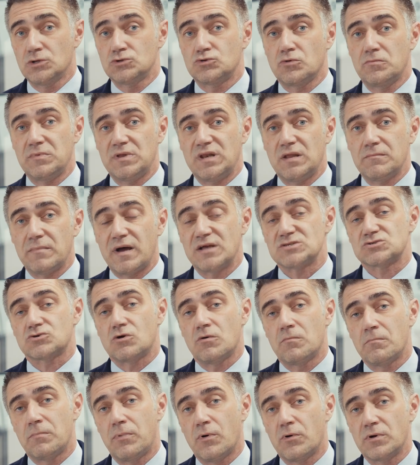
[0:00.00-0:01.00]
to minimize
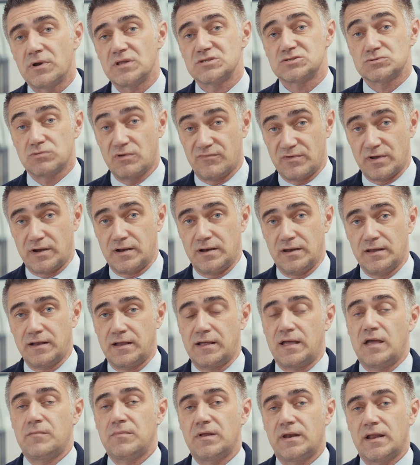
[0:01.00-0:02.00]
components with a clean
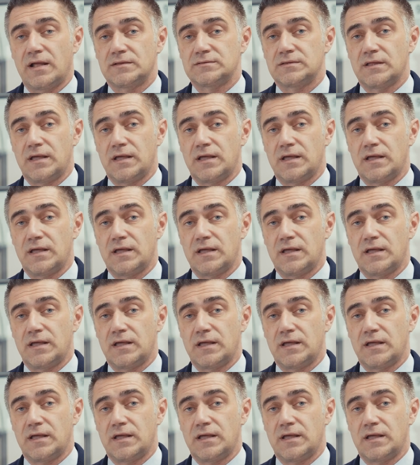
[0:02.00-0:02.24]
cabinet,